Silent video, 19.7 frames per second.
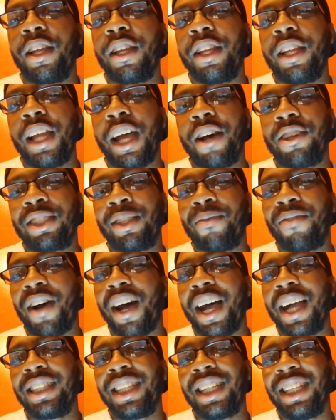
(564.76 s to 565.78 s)
I was
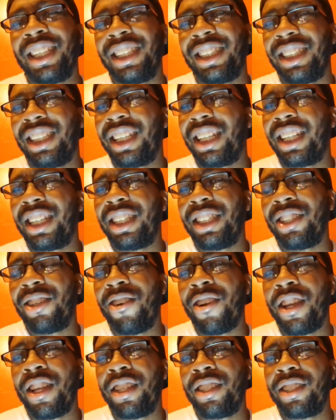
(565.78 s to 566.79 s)
surprised that she didn't do
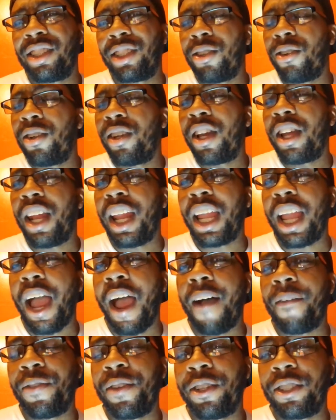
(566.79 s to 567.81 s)
it sooner, like
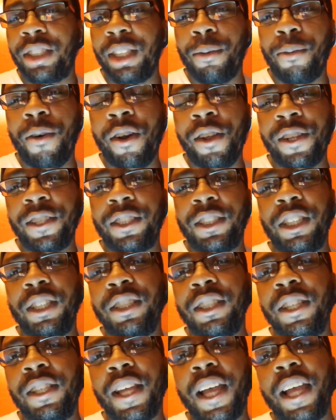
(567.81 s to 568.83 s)
after she won her
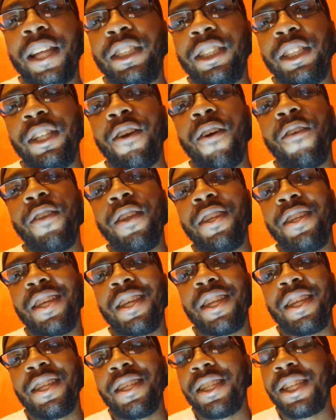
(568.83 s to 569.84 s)
season, that she only did
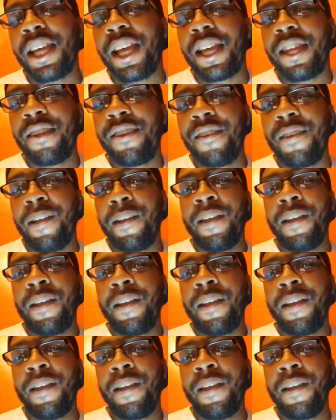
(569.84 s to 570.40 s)
it then.